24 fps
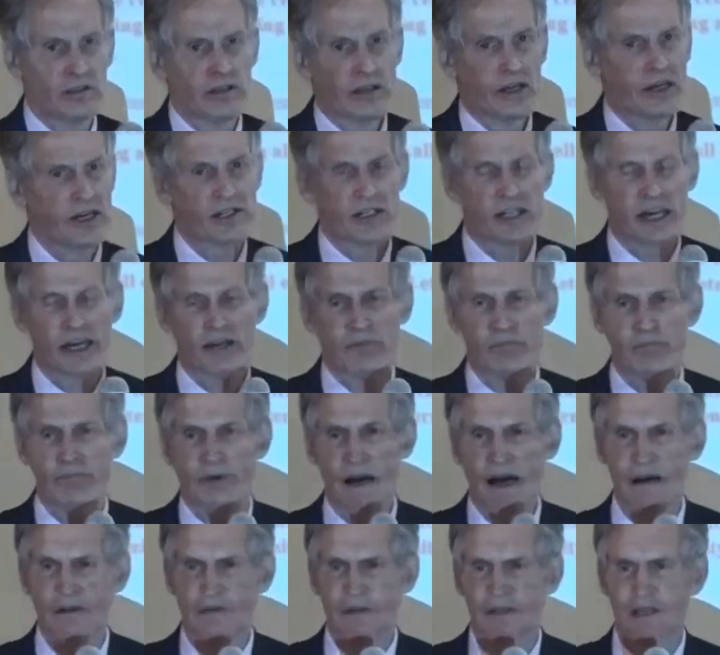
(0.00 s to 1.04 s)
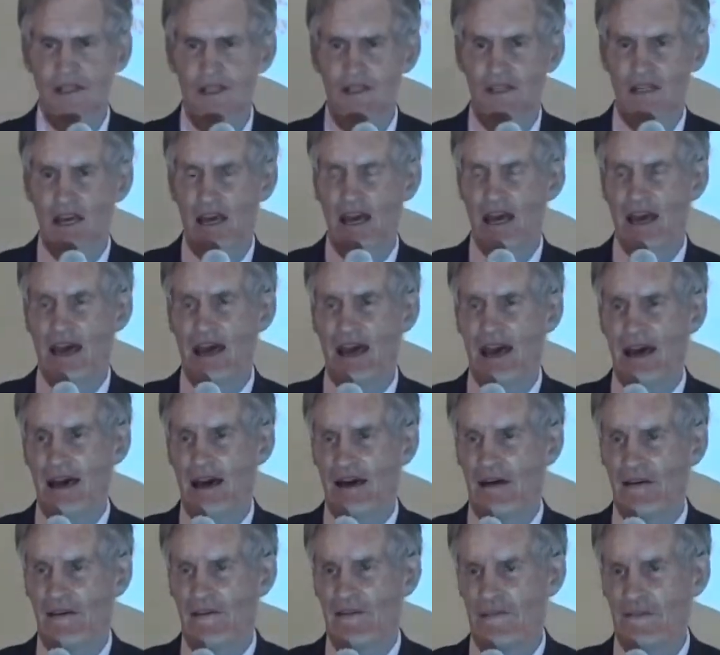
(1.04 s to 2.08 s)
and unbounded air.
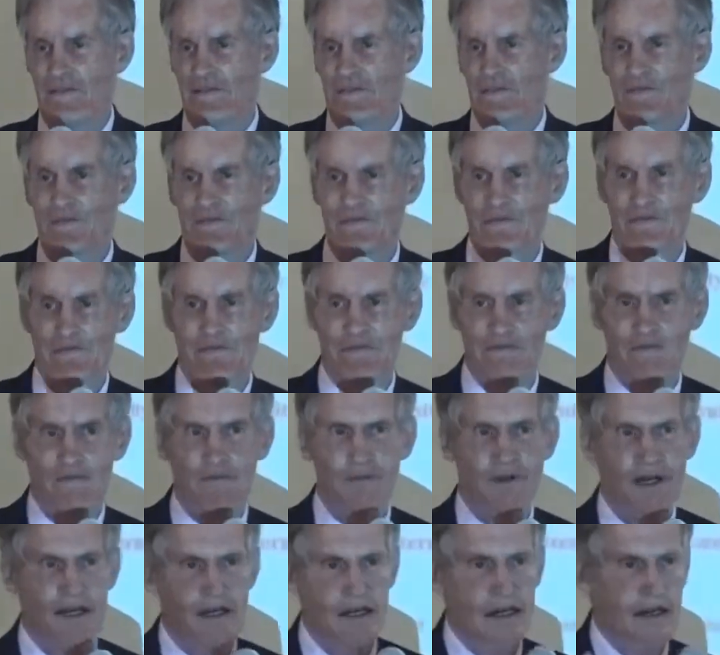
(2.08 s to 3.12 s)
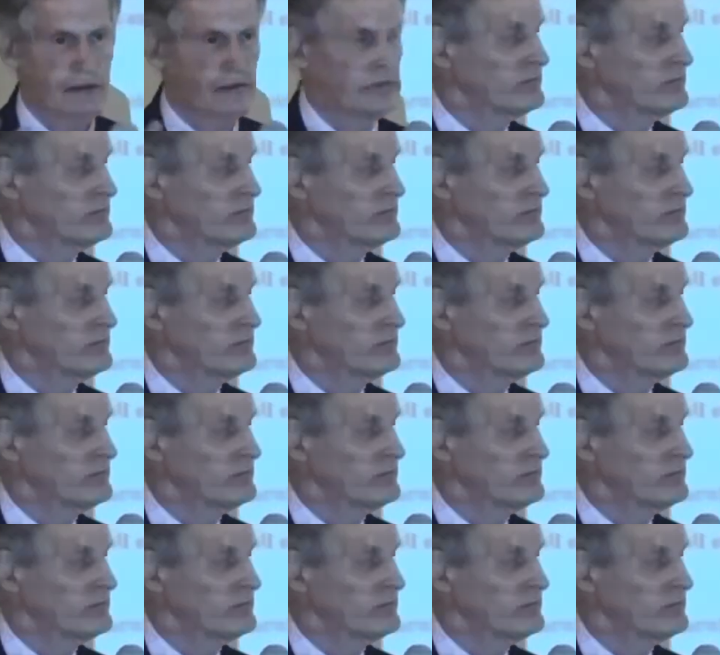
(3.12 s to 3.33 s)
Prana.